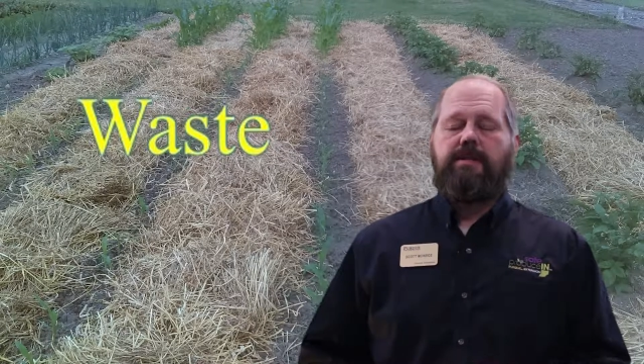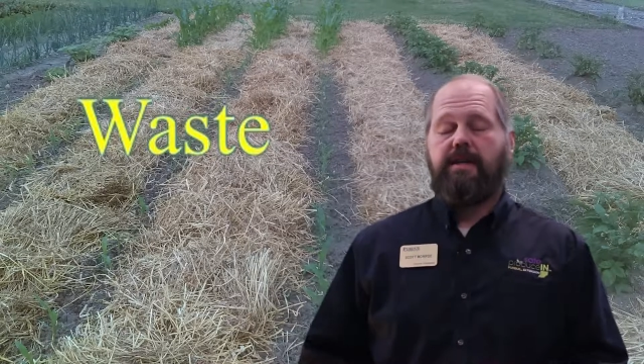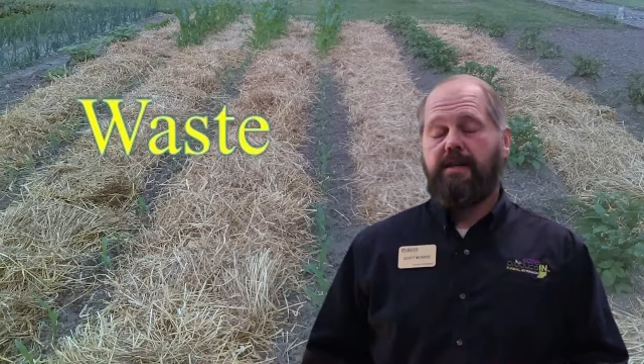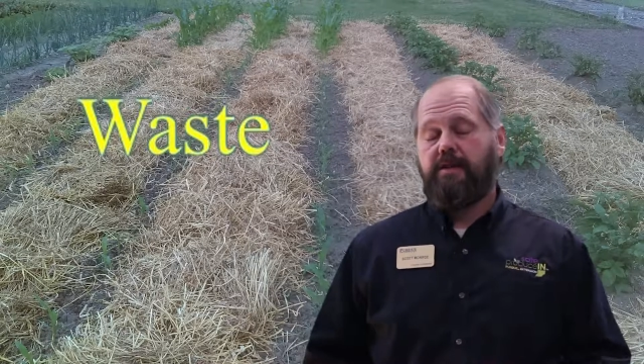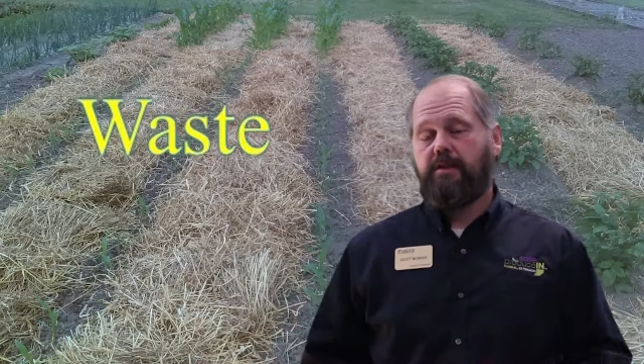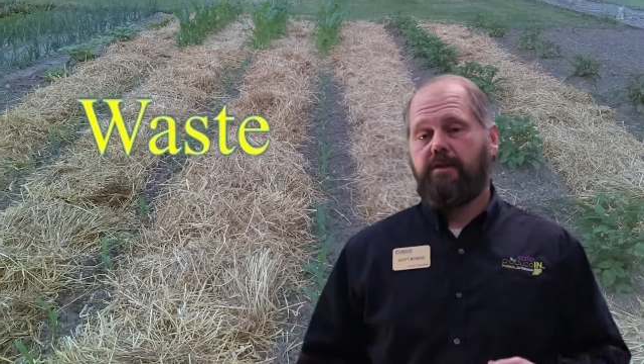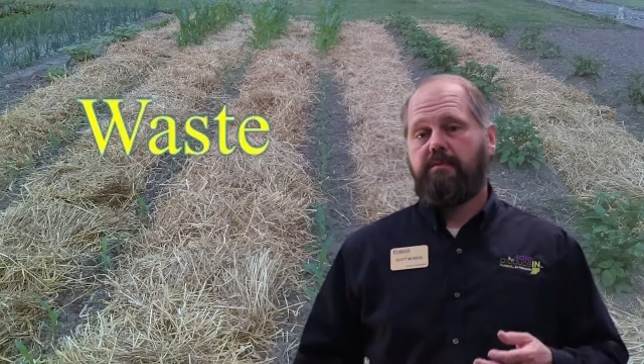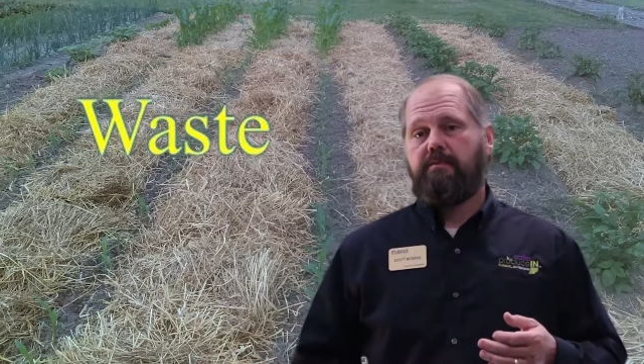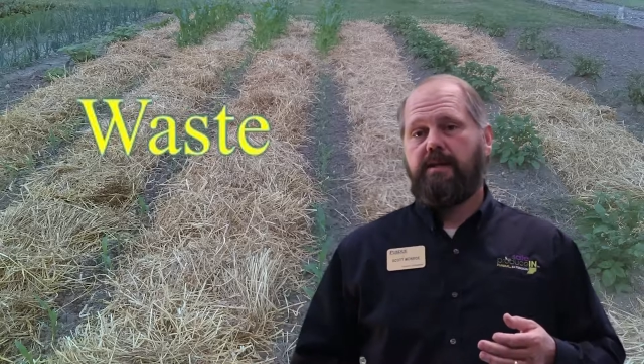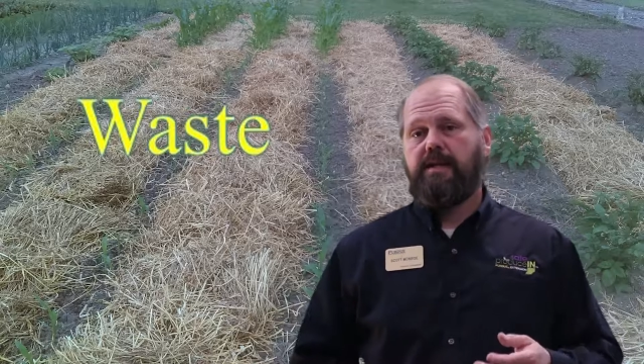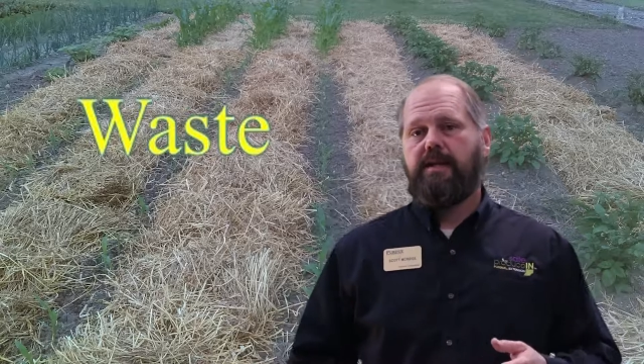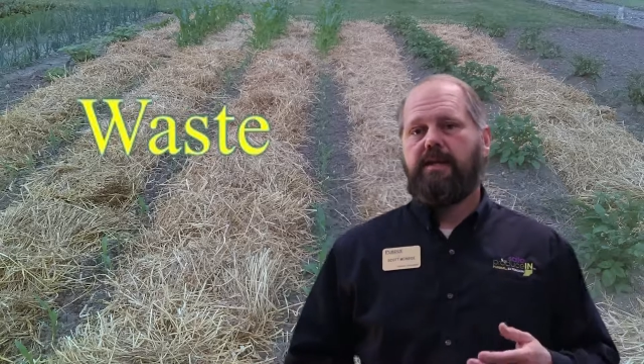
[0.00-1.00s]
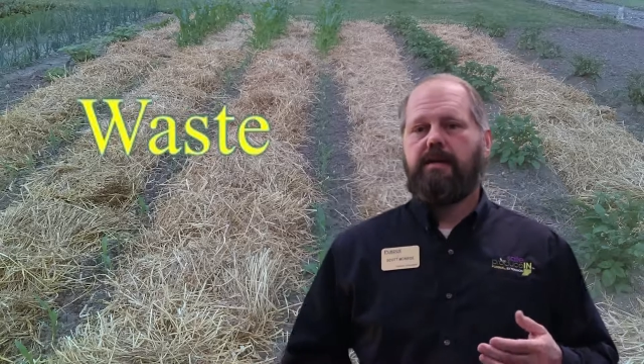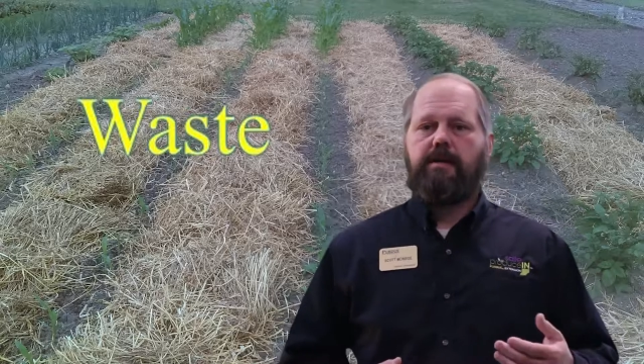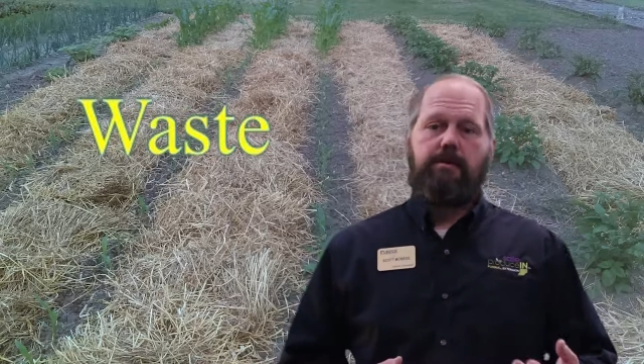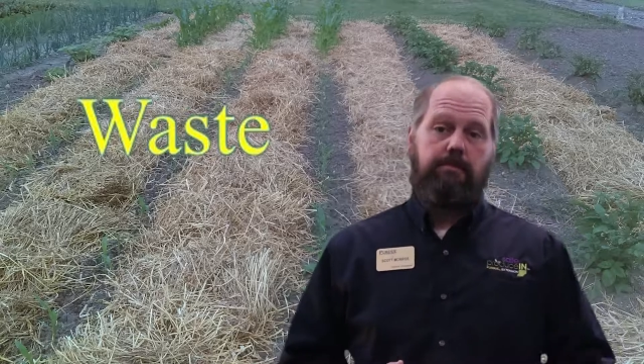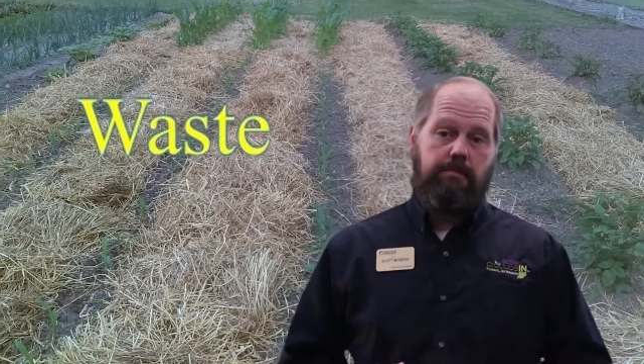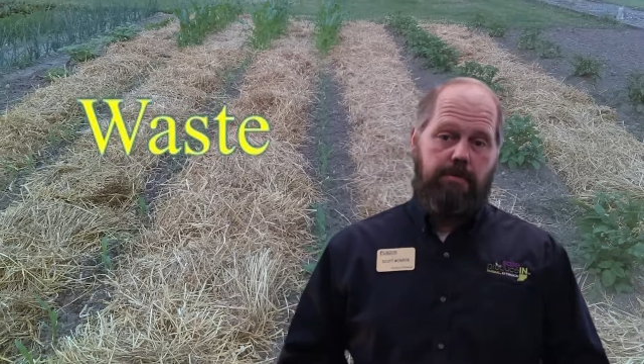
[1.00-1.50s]
It could be
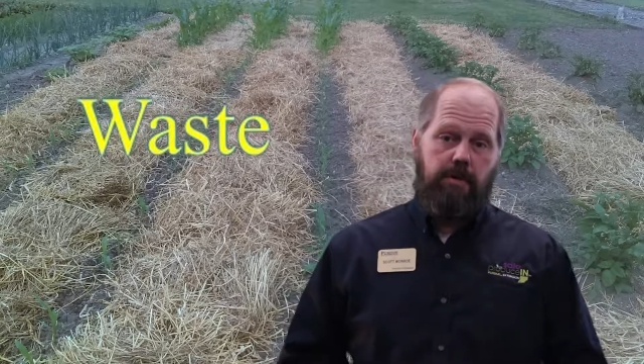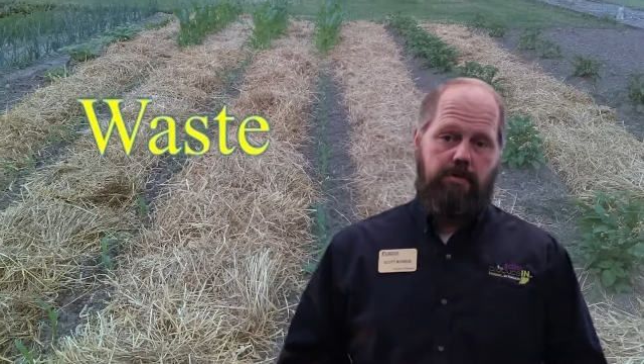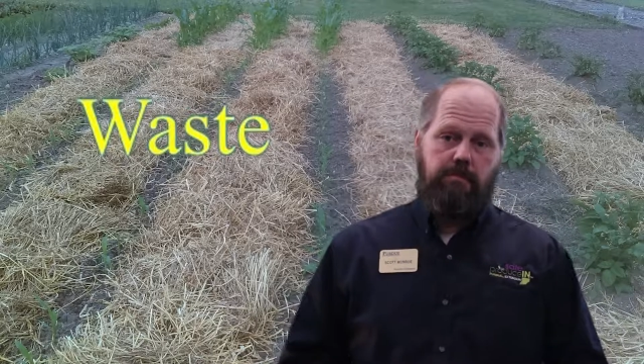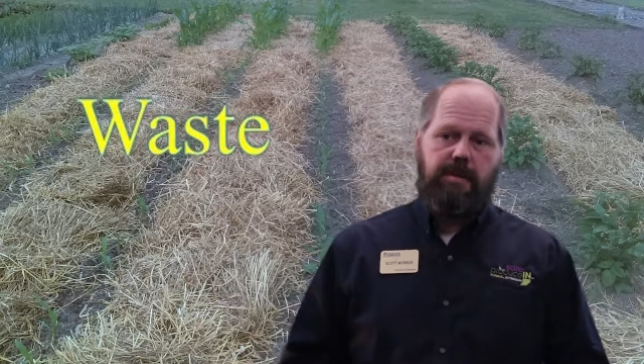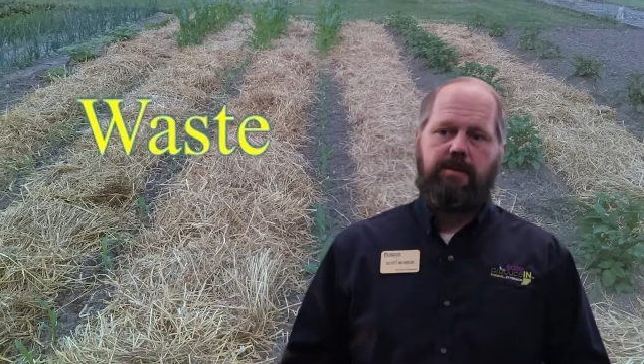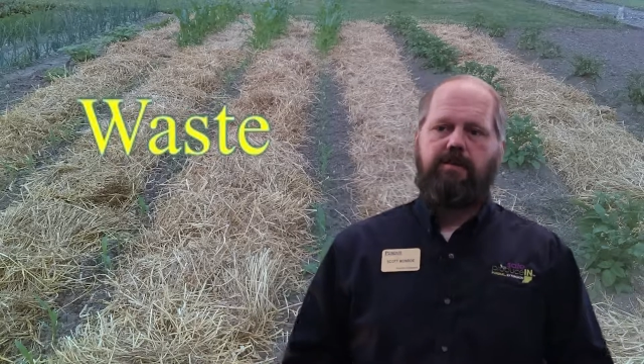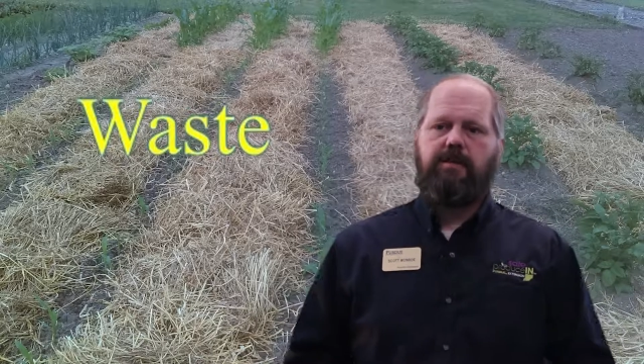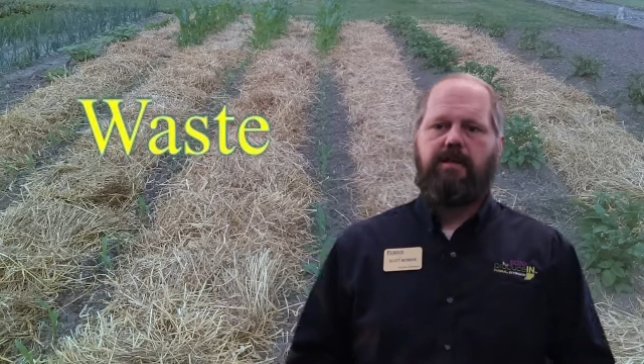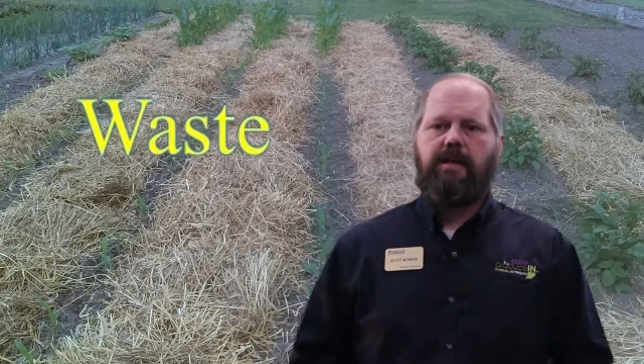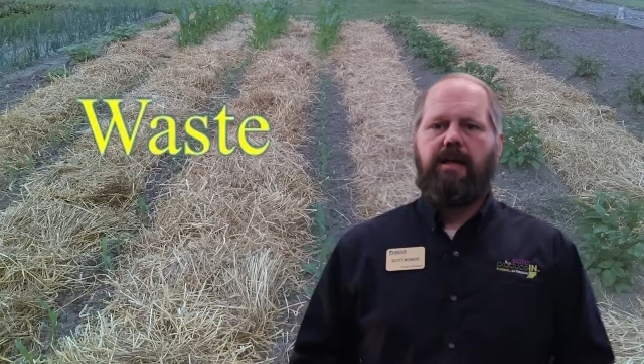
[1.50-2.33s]
bone meal.